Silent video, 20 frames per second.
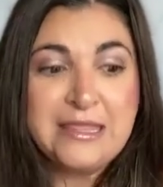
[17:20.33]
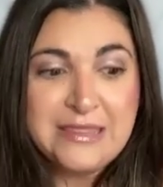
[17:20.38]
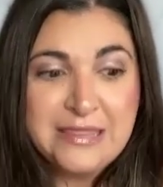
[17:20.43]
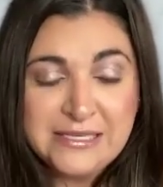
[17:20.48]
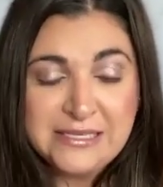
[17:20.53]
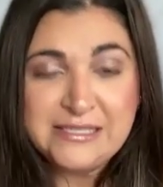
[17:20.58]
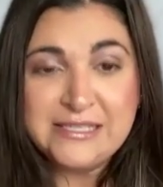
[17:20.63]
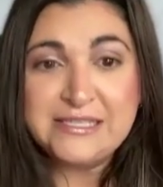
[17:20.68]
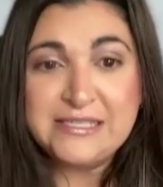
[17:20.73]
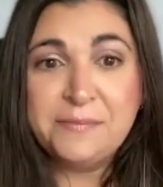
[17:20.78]

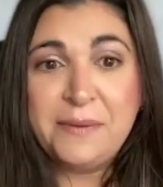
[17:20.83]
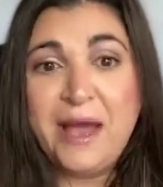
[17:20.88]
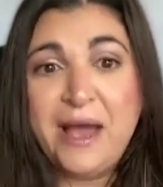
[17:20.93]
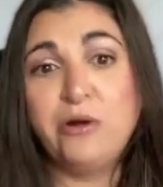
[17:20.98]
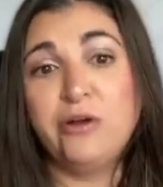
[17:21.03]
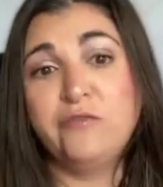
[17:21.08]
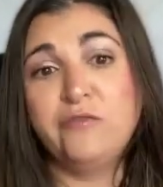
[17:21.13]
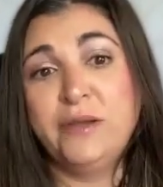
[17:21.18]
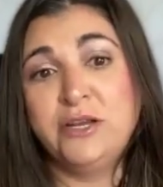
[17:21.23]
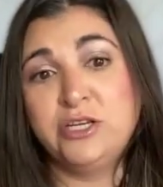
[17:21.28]
This is the
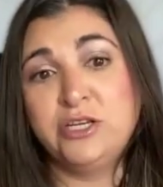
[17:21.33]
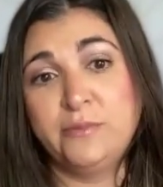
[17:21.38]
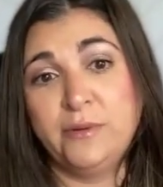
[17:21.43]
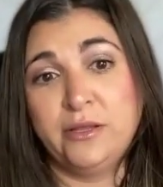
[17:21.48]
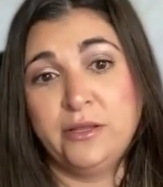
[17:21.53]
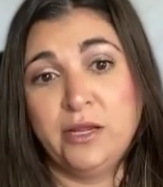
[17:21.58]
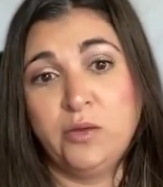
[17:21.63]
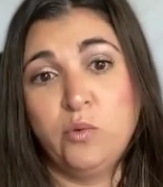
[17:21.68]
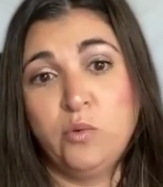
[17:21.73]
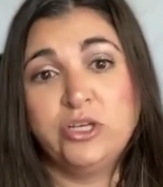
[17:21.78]
power of
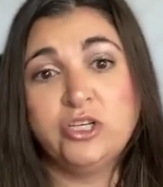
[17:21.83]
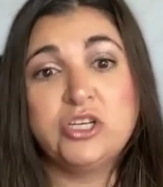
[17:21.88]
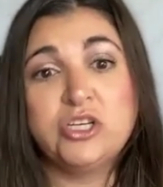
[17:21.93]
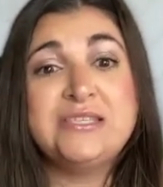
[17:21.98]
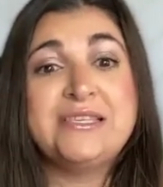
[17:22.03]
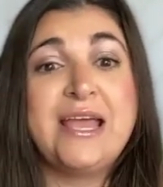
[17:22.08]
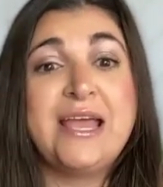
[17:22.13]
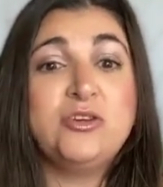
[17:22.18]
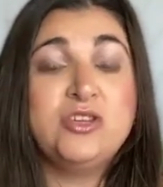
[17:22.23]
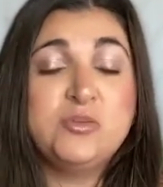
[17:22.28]
bingeability, where your
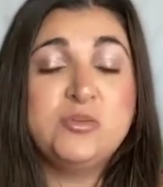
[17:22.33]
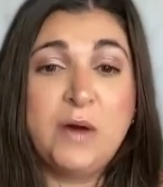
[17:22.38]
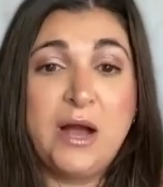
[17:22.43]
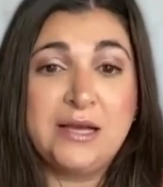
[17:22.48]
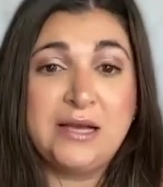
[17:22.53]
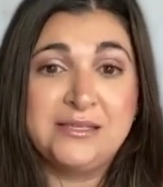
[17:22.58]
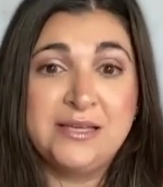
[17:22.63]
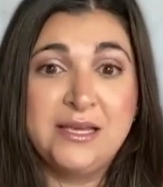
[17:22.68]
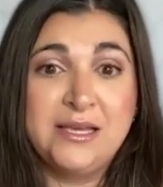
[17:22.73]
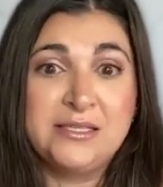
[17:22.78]
sales
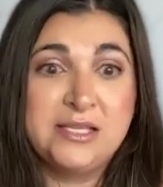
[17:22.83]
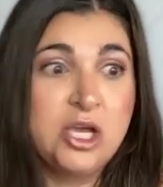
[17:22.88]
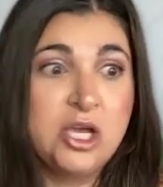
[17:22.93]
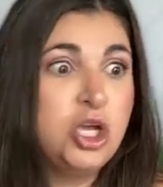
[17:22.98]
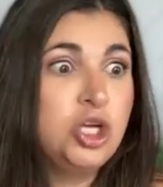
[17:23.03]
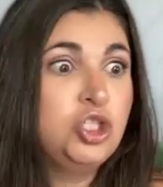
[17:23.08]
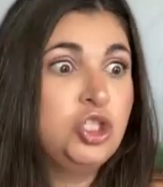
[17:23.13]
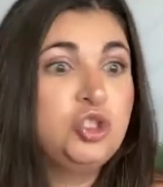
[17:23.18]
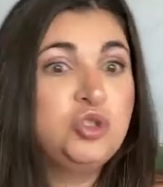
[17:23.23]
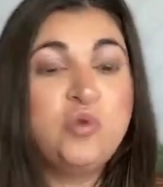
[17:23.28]
process
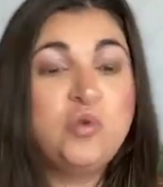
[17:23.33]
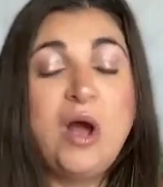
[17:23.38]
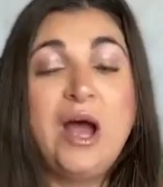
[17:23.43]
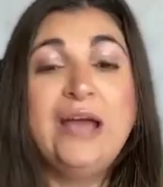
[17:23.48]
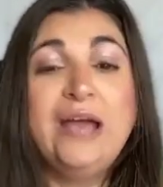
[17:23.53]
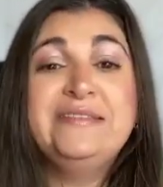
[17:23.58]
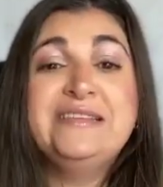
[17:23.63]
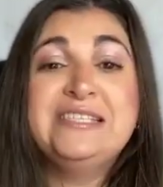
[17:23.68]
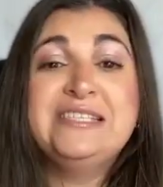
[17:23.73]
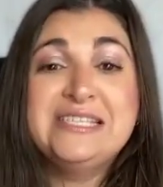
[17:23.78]

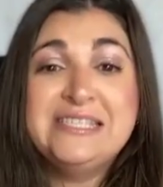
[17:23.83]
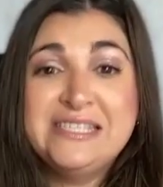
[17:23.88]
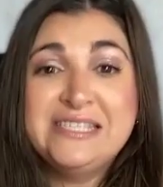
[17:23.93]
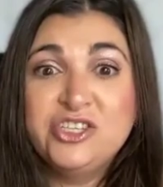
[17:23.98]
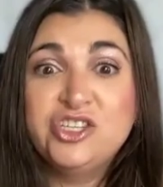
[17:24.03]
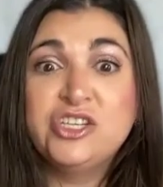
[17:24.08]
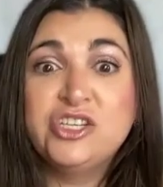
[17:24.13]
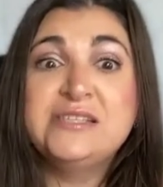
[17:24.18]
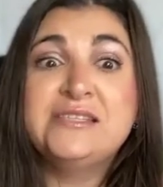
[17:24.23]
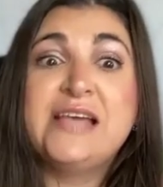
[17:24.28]
drives
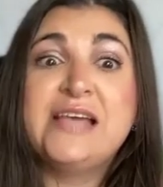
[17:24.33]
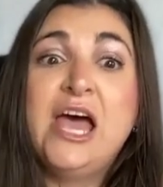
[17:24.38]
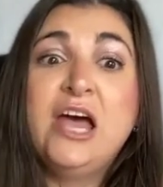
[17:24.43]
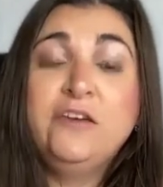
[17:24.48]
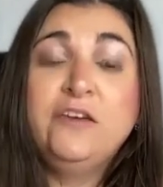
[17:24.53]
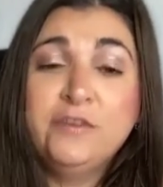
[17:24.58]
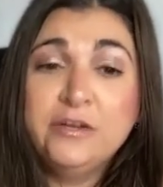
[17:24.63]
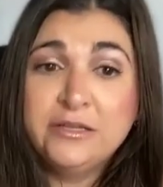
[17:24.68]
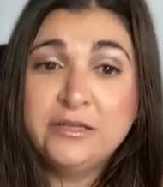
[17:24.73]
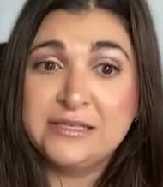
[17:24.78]
decisions
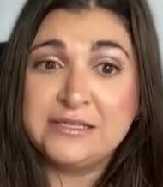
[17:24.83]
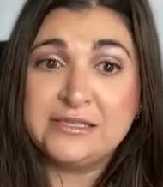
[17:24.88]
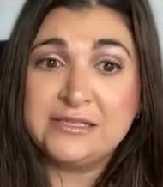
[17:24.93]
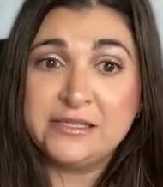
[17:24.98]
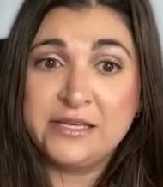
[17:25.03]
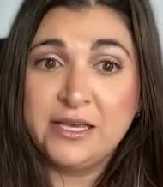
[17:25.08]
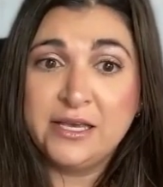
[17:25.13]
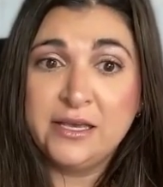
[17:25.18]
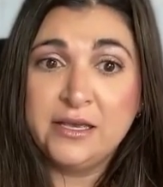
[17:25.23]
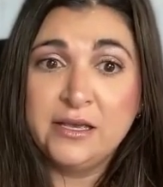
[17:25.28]

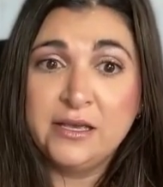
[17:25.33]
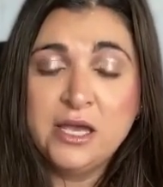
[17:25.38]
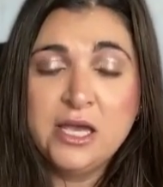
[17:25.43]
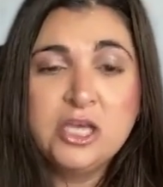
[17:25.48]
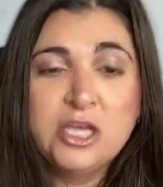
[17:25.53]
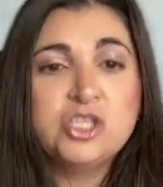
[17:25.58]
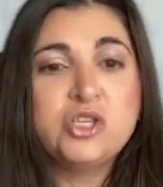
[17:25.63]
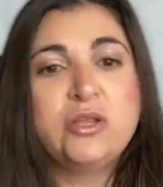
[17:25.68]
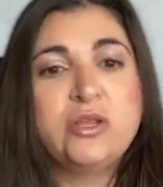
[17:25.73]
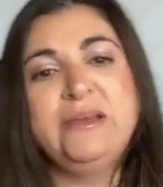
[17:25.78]
effortlessly.
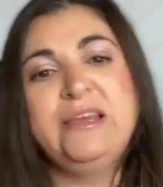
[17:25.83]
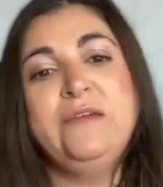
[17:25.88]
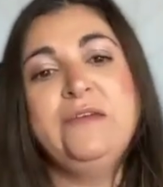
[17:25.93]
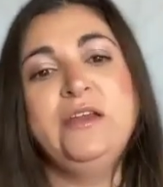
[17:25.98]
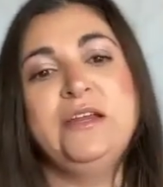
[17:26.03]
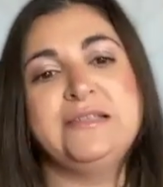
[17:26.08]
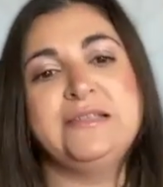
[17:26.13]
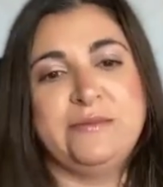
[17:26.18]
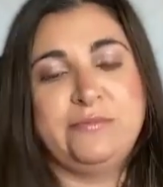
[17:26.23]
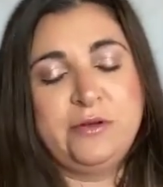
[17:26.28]
So let me give you
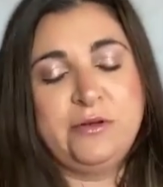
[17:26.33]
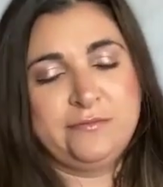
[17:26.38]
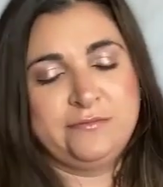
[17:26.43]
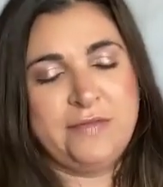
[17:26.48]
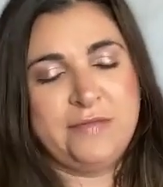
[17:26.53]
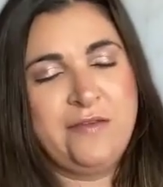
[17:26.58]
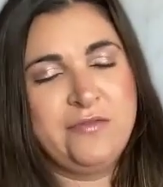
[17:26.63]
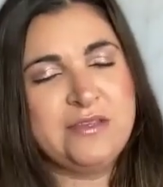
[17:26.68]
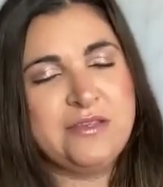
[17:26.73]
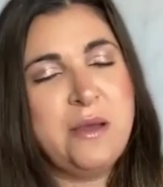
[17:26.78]
an example.
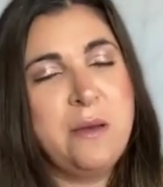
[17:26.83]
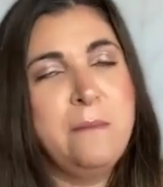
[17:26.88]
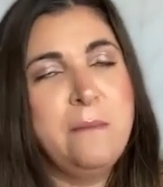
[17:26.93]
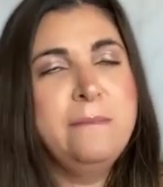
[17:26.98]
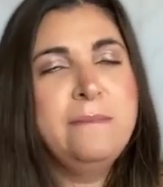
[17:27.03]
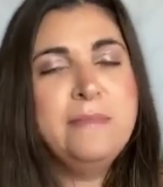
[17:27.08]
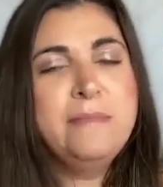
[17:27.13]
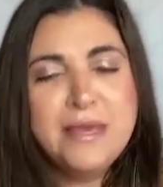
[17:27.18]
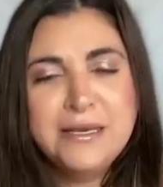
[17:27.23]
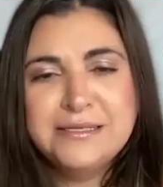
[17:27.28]
I have this
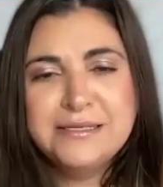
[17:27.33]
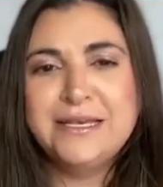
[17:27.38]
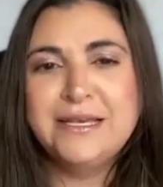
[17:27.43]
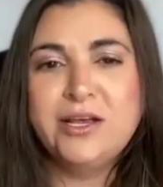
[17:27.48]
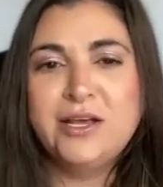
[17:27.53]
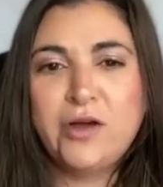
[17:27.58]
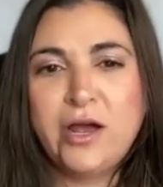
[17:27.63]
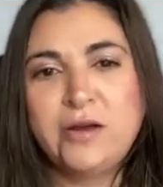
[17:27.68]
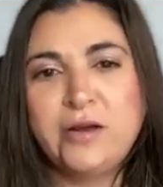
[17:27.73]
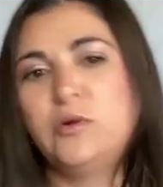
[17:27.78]
amazing,
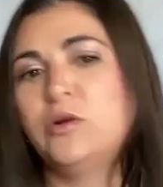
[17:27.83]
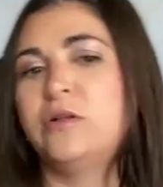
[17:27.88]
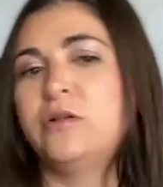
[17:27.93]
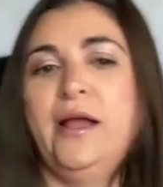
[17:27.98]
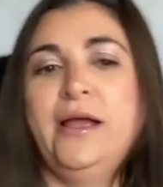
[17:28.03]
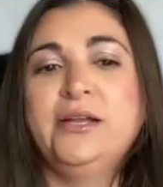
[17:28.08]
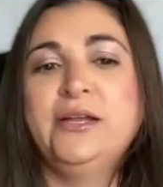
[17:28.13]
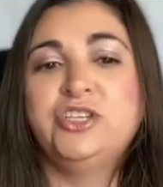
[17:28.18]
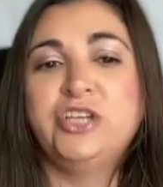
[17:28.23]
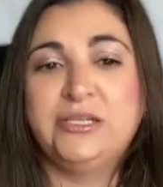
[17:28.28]
incredible
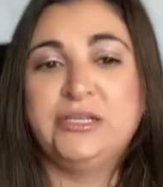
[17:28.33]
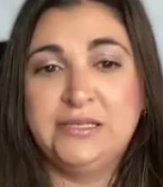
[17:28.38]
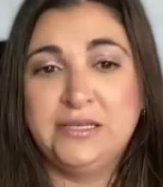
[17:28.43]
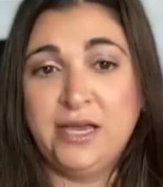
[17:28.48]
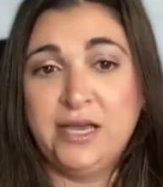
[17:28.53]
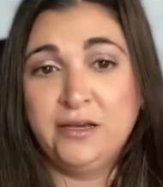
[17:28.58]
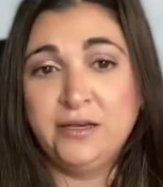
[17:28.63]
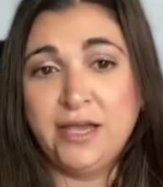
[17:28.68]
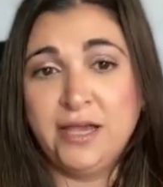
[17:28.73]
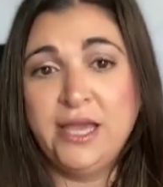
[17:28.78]
client,
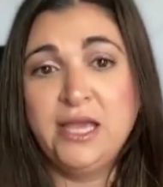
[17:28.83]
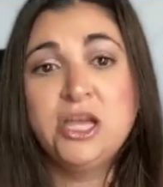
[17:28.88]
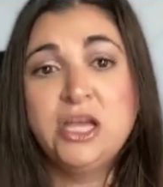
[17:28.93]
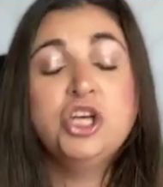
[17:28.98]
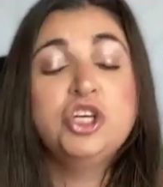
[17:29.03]
Jessica, okay?